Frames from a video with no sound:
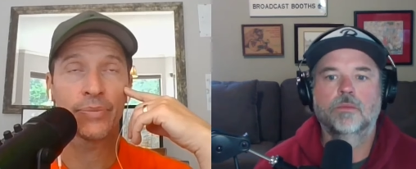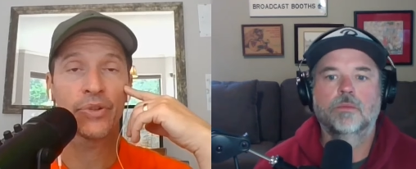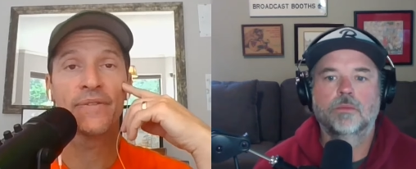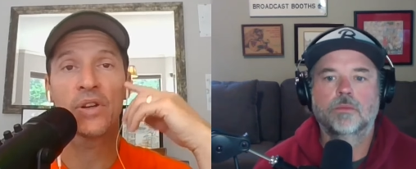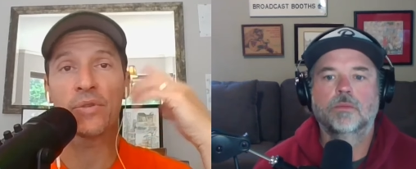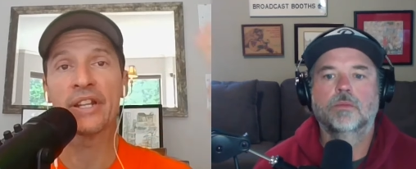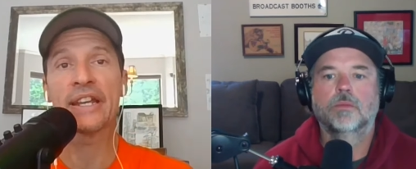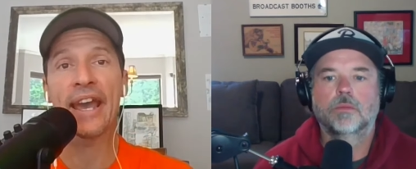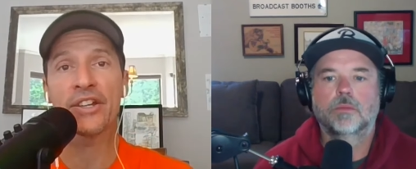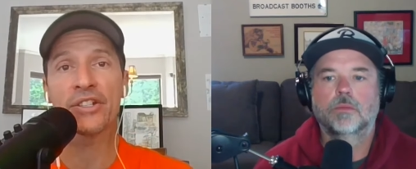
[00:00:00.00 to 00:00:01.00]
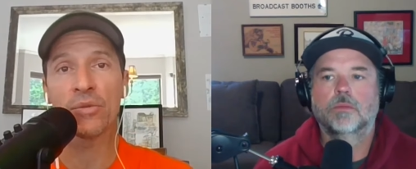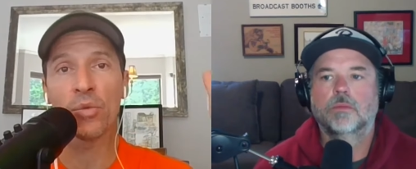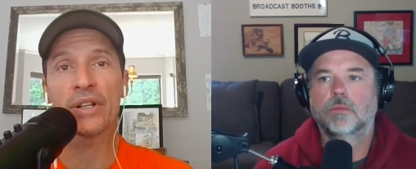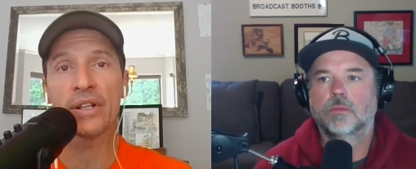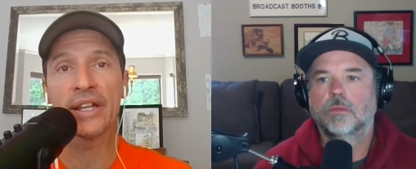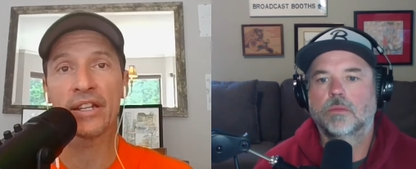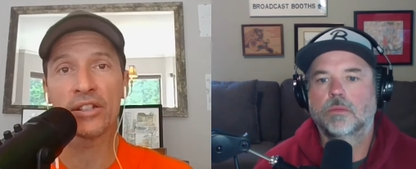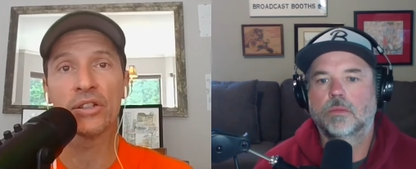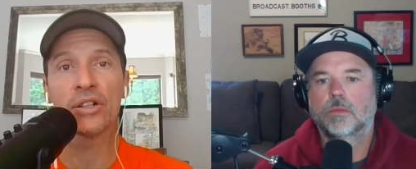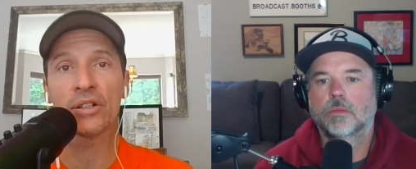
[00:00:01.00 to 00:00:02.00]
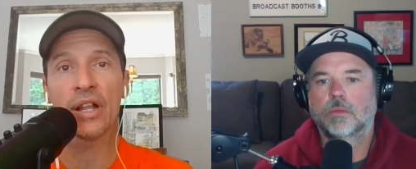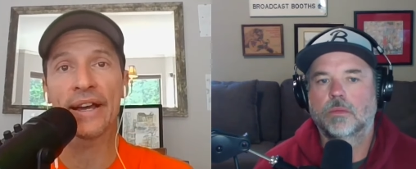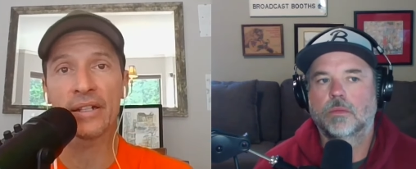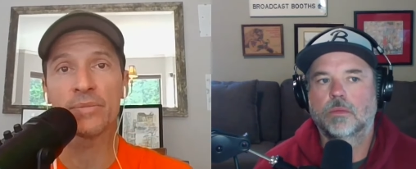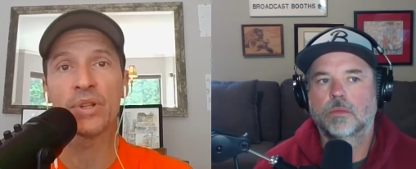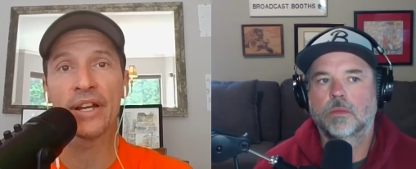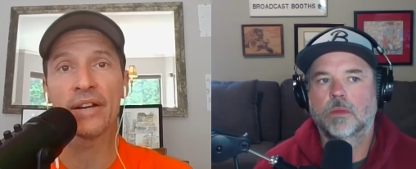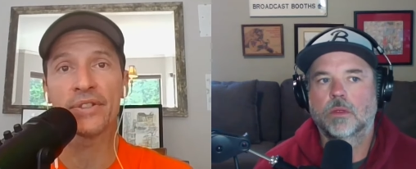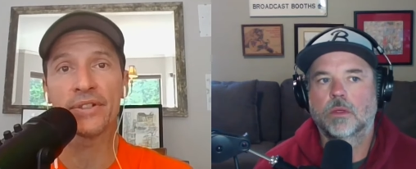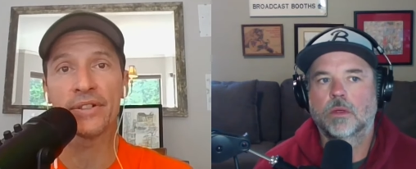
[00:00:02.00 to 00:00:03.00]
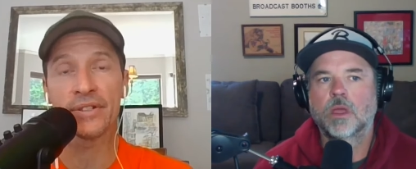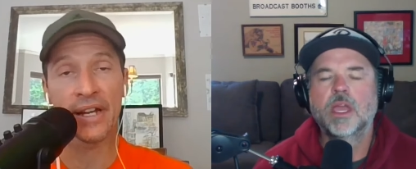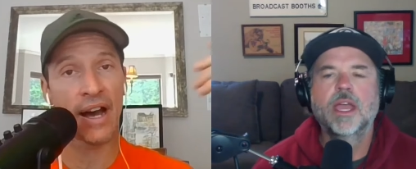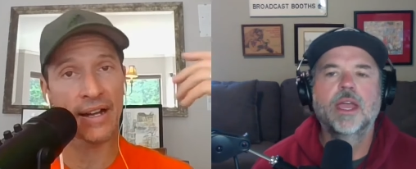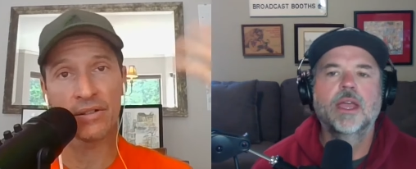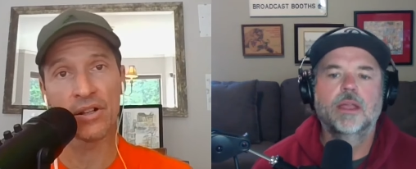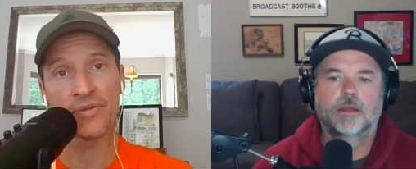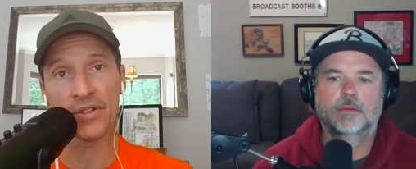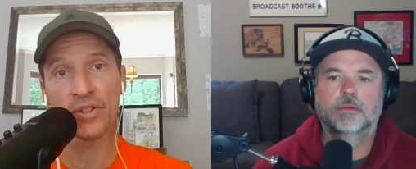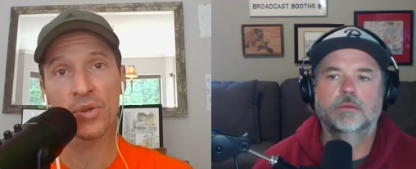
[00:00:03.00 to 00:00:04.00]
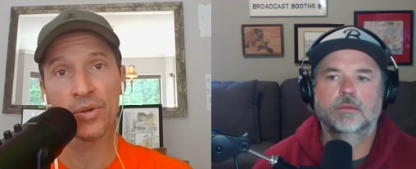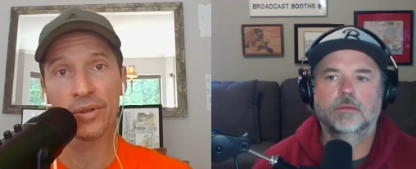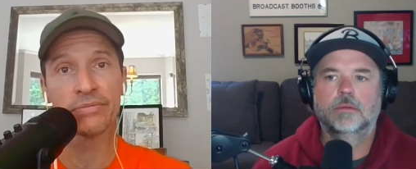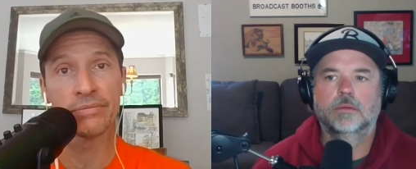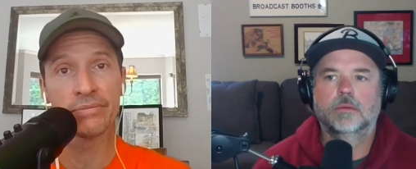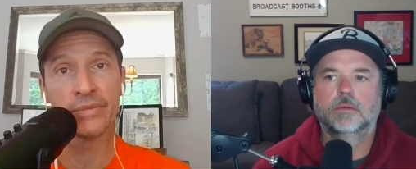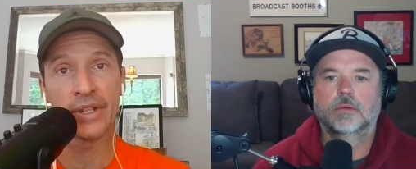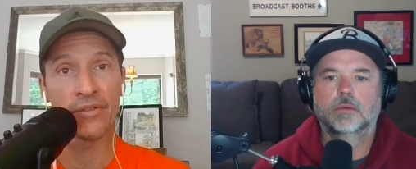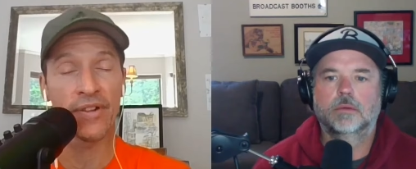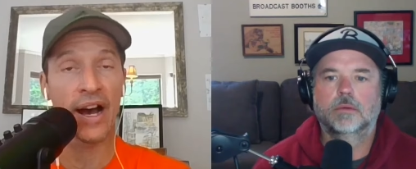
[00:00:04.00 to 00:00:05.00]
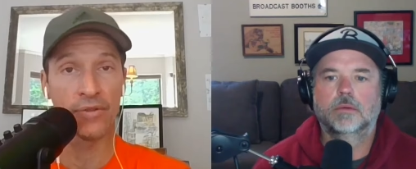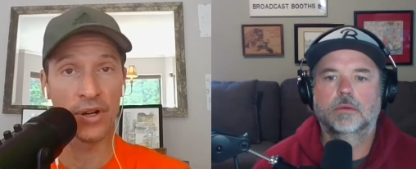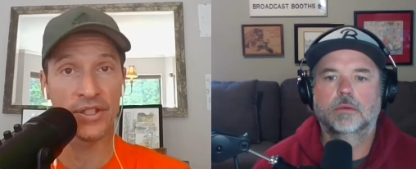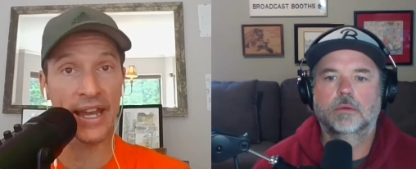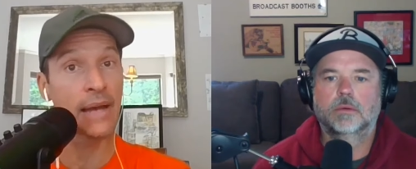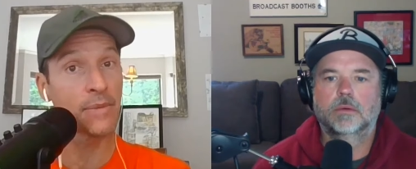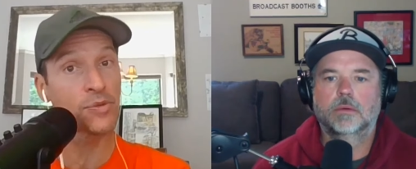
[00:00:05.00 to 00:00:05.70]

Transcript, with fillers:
Speaker 1: preview indication of what it could look like in a playoff series. Now I don't know if they'll score you know, five runs a game.